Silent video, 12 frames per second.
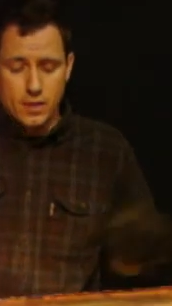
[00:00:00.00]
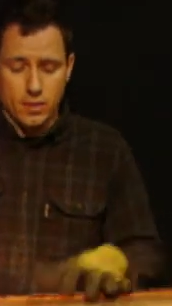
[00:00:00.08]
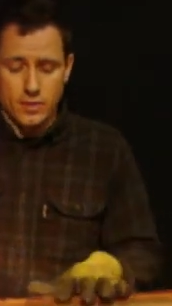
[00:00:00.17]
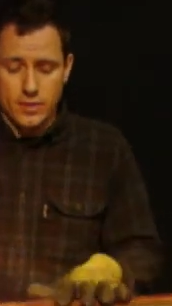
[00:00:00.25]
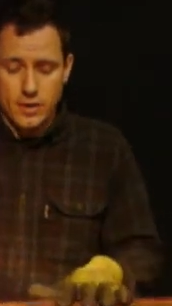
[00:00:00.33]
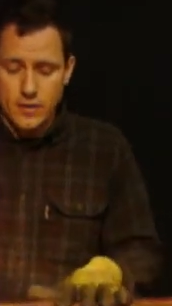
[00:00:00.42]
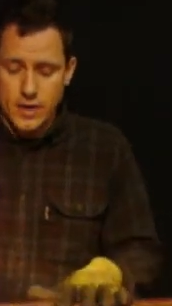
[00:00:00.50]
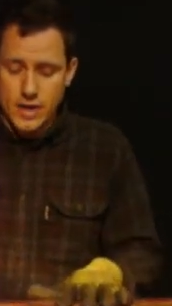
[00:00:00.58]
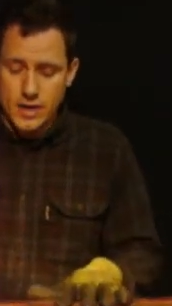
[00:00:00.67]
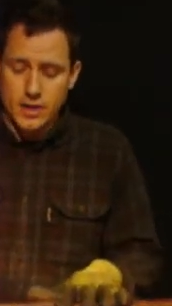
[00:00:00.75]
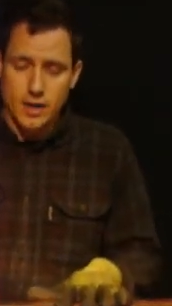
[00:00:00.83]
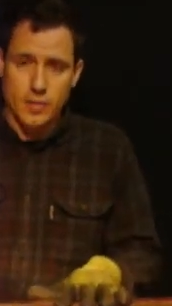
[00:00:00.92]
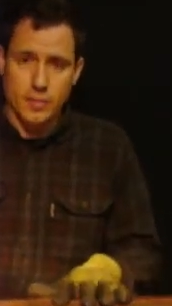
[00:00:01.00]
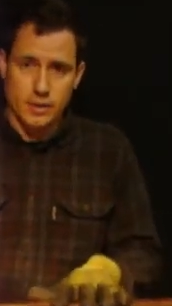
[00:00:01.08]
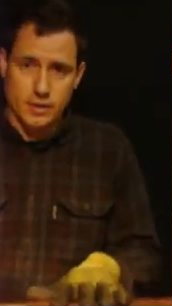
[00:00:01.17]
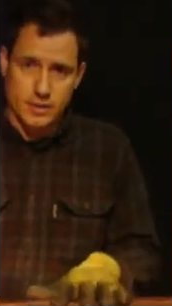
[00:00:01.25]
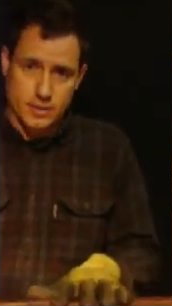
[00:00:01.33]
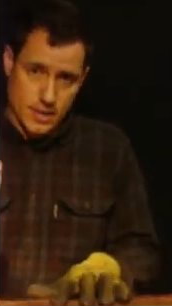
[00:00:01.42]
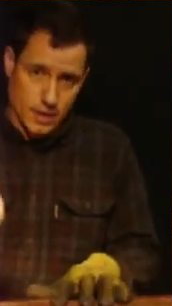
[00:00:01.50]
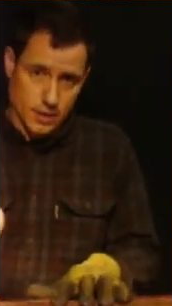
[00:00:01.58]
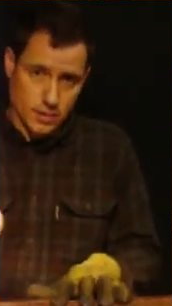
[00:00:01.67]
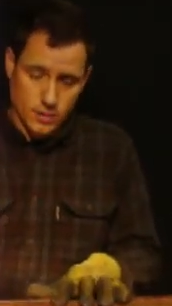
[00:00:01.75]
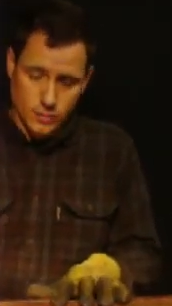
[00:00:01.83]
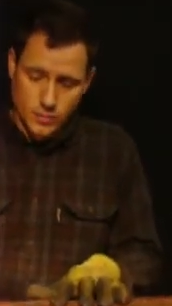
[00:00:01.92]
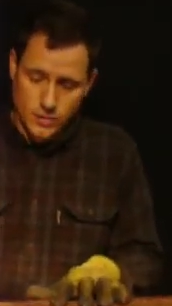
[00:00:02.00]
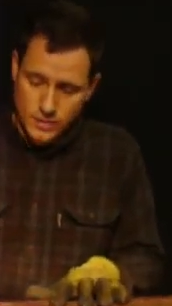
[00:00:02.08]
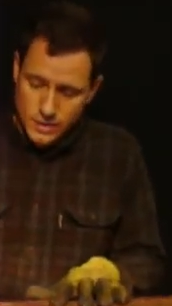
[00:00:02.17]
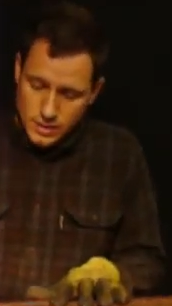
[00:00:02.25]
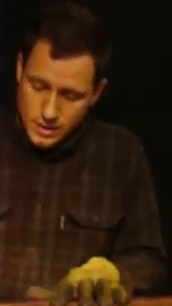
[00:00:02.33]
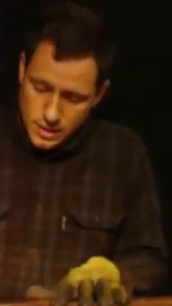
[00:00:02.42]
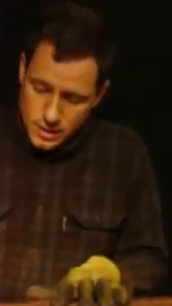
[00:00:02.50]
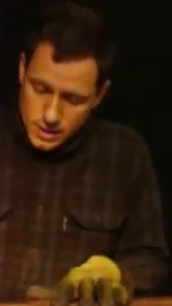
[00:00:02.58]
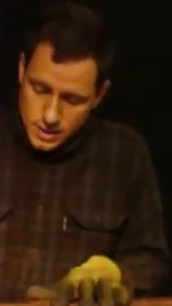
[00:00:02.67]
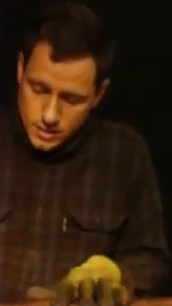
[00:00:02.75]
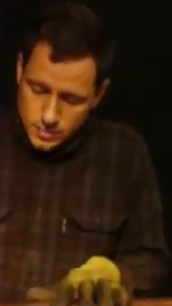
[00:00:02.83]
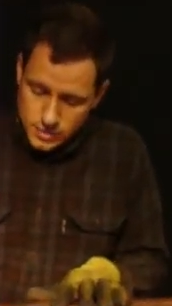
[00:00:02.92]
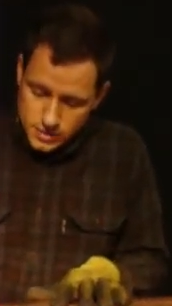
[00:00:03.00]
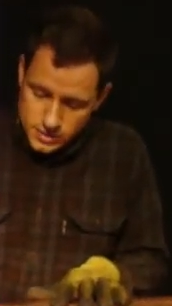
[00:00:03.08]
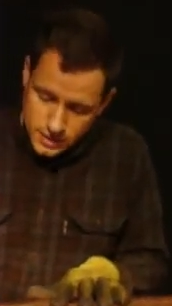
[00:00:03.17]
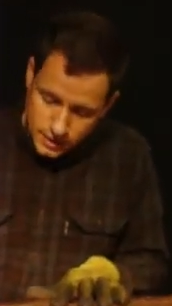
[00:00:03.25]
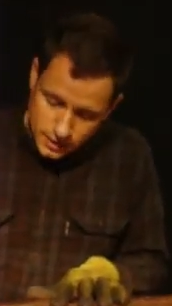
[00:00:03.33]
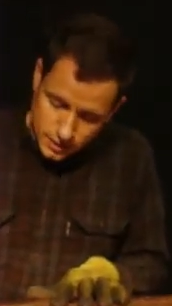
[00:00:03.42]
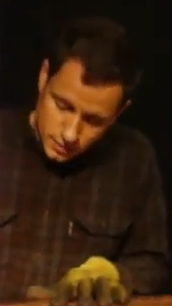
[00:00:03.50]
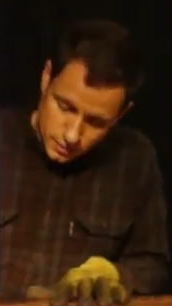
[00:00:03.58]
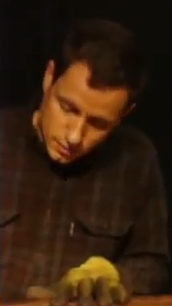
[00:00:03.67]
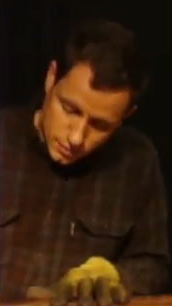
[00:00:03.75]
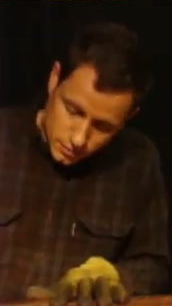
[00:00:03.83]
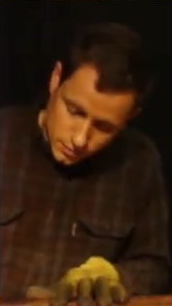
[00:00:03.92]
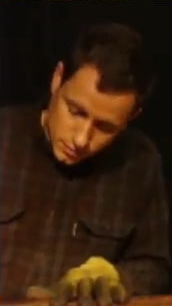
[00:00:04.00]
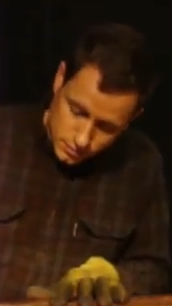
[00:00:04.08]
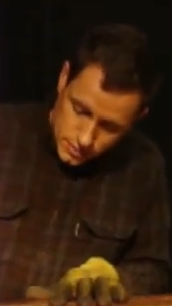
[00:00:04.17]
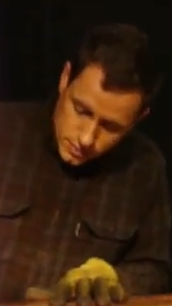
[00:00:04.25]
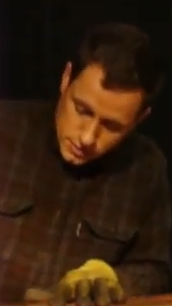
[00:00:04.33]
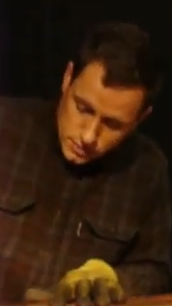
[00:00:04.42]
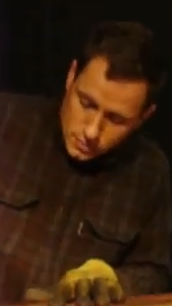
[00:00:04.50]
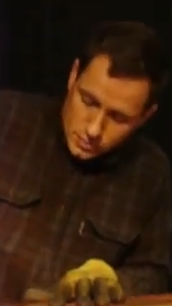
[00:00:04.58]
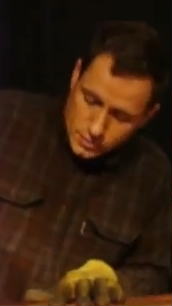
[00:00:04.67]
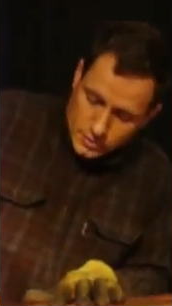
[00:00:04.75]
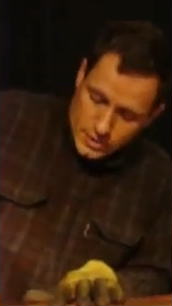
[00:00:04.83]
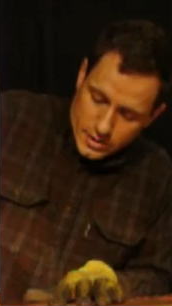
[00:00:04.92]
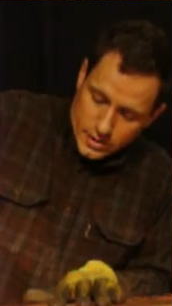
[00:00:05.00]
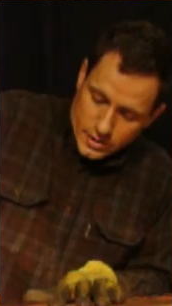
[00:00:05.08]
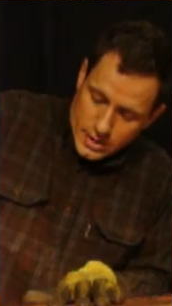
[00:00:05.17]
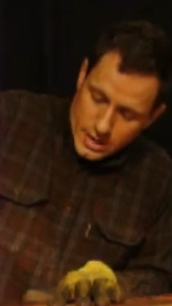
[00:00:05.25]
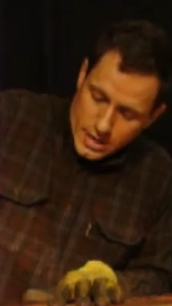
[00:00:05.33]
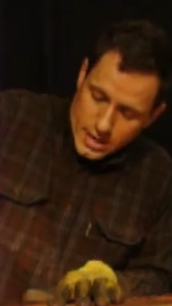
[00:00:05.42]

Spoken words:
On the other end, I'm going to take another rivet and I'm going to stick it through these two holes here.